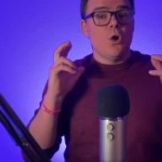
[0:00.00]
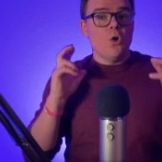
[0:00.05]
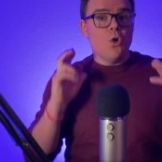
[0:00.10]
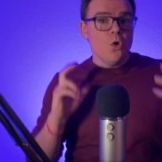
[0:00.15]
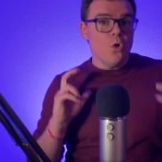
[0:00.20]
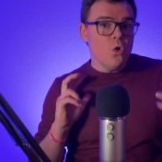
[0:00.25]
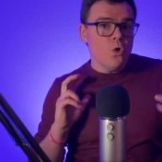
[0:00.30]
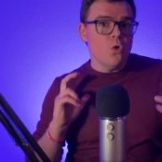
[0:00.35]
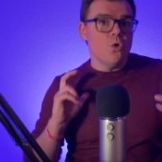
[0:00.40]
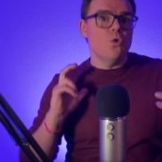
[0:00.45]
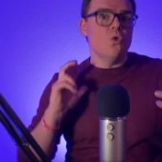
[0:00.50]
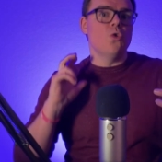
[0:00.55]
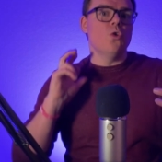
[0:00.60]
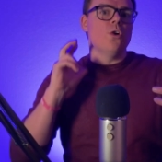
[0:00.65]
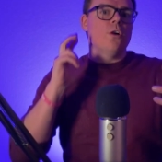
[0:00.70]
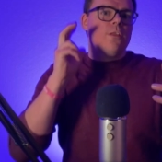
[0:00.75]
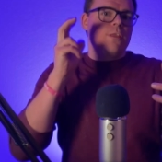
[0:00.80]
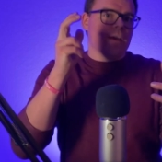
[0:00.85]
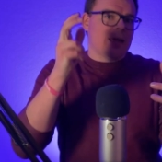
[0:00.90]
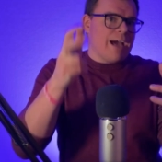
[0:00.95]

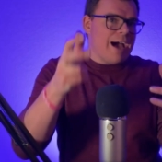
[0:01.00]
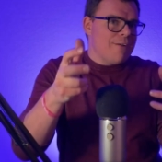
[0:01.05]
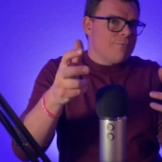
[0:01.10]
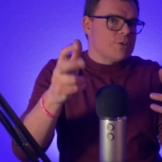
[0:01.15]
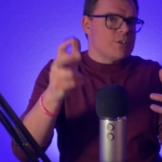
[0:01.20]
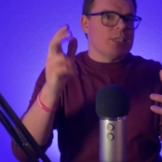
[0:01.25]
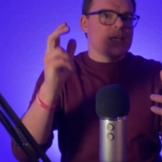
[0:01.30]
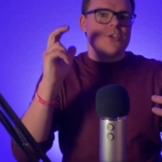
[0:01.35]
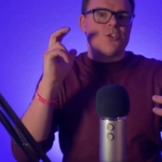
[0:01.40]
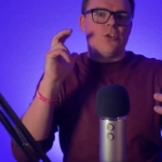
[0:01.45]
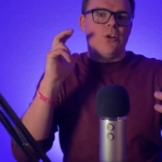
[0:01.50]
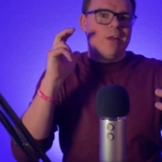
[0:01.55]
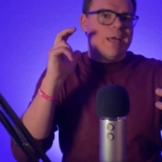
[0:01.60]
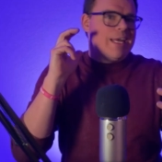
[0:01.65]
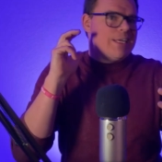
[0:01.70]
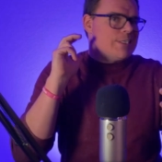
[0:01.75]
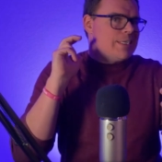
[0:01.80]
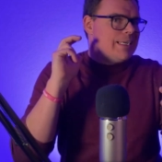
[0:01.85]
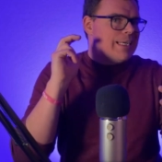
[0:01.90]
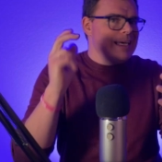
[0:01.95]
who the conversational
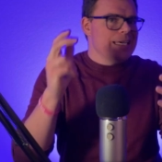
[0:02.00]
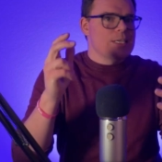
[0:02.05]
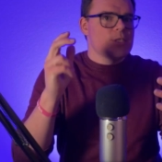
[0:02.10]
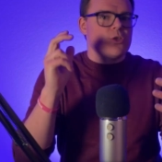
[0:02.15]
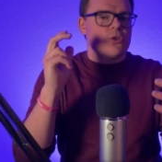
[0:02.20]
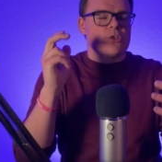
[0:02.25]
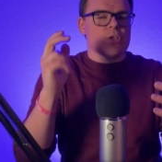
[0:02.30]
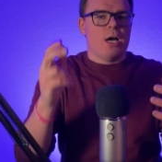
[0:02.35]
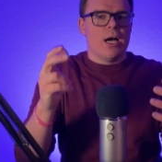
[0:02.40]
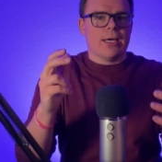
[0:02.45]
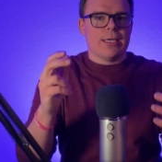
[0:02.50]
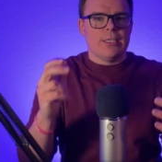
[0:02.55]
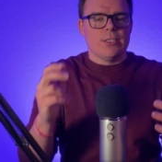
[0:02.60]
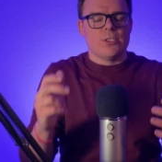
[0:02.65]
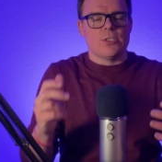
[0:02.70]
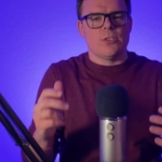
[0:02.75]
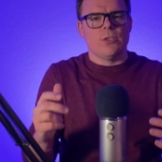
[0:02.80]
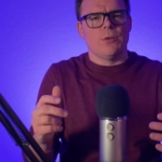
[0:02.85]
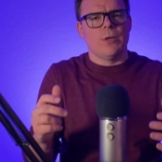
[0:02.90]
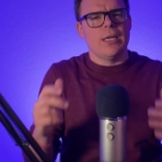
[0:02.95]
agent is you're talking
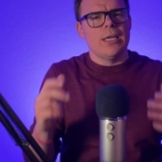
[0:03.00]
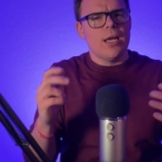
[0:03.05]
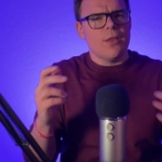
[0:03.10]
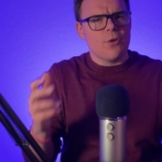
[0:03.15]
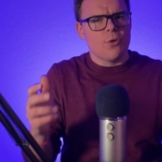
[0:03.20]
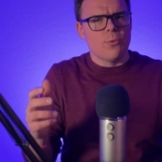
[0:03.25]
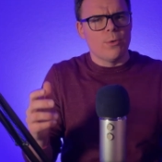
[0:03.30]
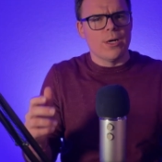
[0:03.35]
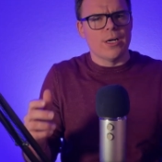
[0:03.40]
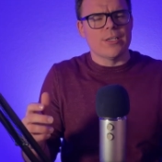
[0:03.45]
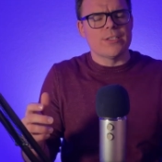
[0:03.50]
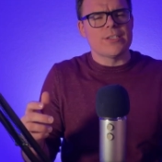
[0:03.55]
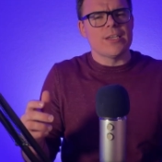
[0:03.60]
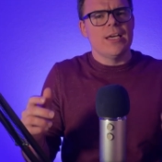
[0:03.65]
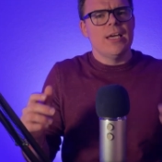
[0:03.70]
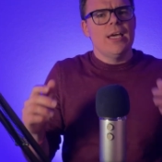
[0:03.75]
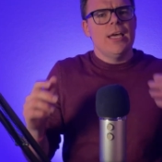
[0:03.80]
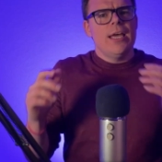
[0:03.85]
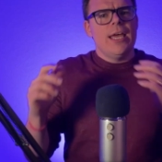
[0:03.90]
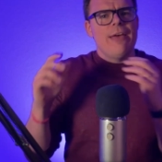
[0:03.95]
to. In other words,
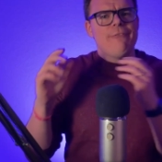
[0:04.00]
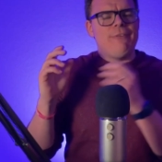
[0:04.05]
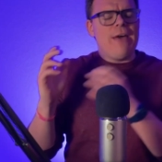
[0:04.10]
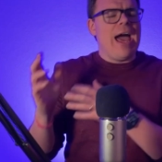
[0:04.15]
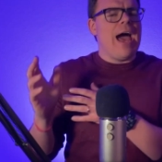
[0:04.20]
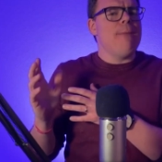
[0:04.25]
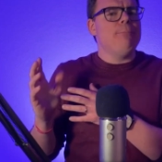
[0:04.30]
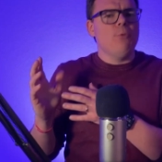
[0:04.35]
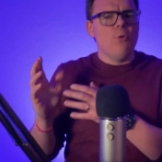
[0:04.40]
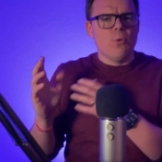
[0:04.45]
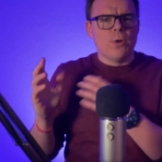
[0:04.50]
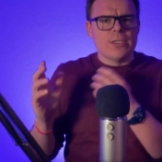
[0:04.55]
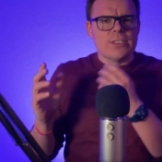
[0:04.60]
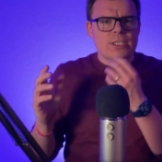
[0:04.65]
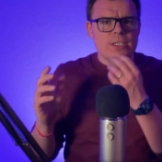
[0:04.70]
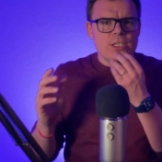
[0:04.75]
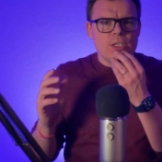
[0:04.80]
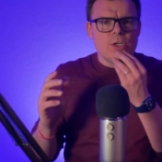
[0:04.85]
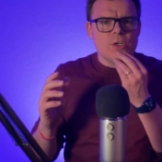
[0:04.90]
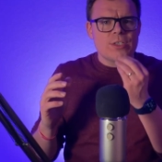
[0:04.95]
if Apple were
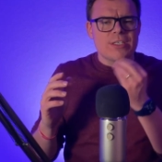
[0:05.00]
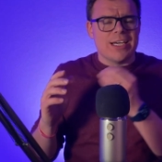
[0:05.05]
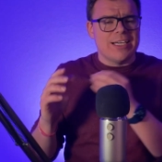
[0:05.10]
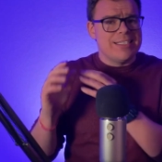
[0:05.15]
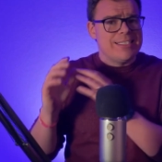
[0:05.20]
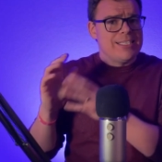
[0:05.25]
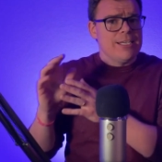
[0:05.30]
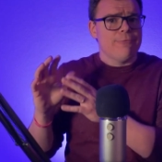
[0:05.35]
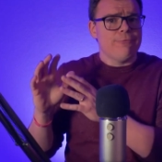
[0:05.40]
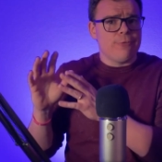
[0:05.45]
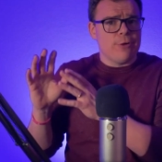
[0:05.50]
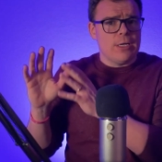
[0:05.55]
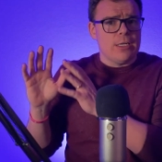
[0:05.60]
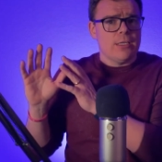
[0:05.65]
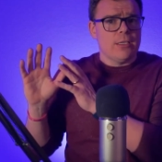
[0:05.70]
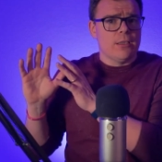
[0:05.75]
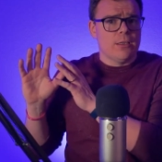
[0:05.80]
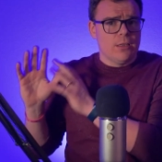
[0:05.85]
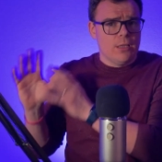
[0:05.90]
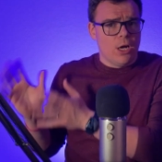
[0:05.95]
to use a
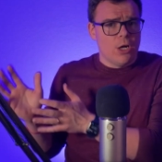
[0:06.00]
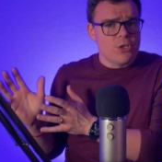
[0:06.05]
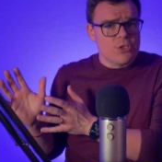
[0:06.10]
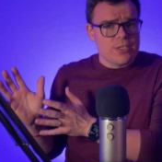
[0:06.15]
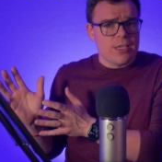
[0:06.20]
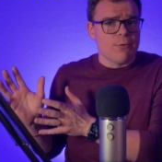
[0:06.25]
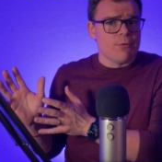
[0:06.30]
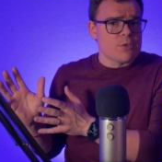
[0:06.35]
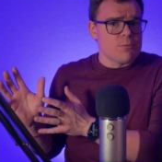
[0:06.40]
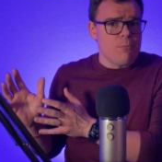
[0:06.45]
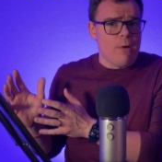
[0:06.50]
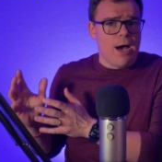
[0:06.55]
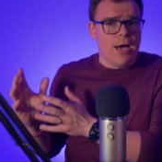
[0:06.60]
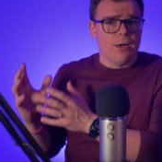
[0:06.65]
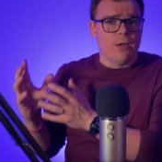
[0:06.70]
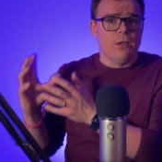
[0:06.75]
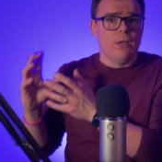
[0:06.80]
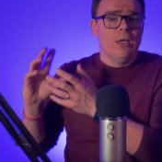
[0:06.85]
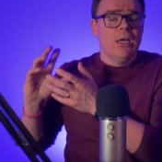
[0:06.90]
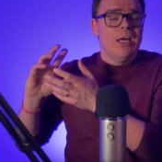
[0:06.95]
different large language
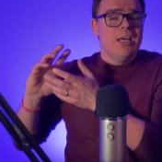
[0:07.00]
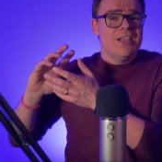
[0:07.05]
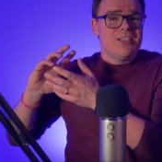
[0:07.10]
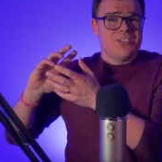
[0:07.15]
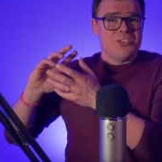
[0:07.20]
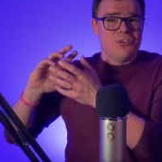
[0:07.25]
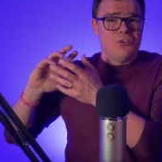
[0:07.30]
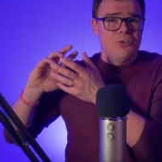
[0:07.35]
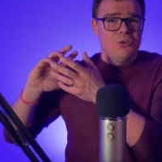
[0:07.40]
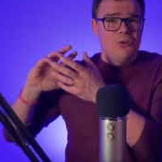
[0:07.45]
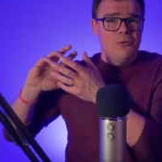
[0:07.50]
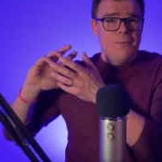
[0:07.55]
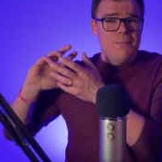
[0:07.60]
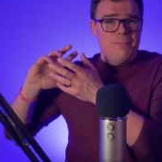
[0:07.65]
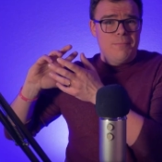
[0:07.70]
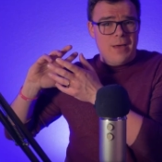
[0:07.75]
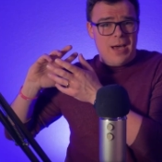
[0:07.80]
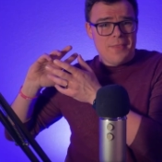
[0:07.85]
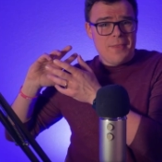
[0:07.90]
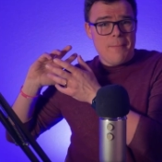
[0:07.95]
model to
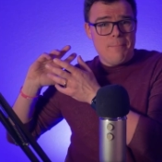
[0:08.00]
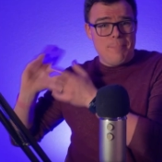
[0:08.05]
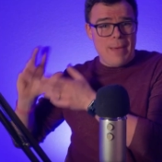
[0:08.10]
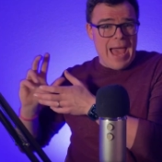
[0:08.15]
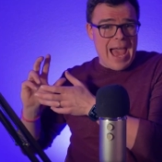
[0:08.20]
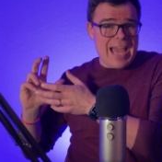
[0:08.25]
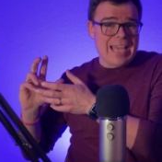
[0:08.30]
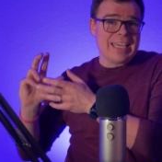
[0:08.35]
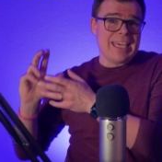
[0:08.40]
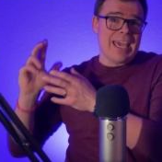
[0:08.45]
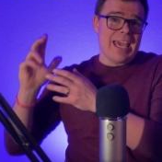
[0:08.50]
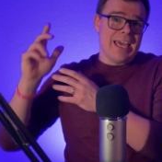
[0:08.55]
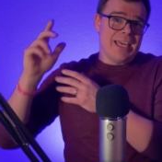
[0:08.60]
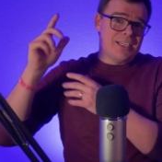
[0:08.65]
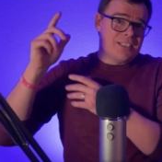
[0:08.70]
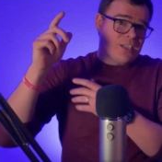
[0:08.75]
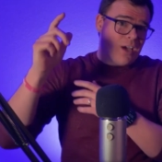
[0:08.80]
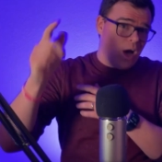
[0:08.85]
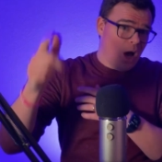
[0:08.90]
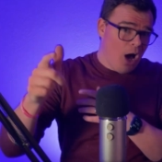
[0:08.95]
on the back
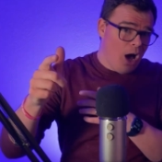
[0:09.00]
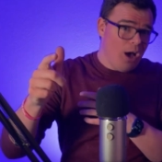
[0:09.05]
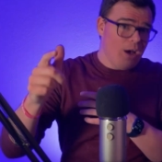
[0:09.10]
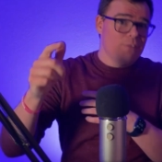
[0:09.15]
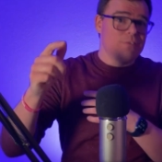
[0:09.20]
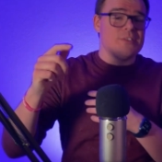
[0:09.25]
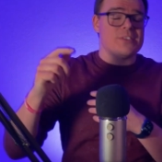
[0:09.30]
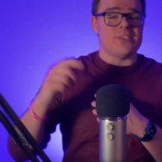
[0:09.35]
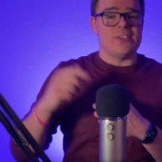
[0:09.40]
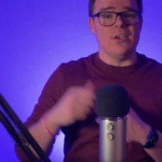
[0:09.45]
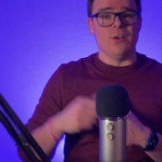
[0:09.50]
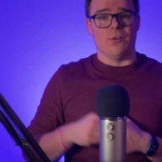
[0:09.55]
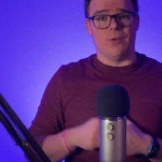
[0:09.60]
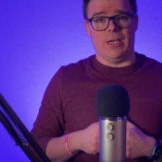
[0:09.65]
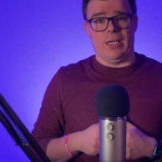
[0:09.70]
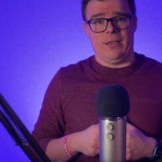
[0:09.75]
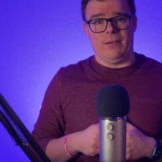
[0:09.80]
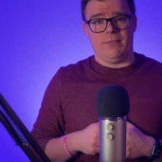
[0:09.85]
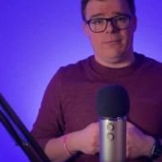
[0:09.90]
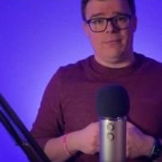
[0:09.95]
end of Siri,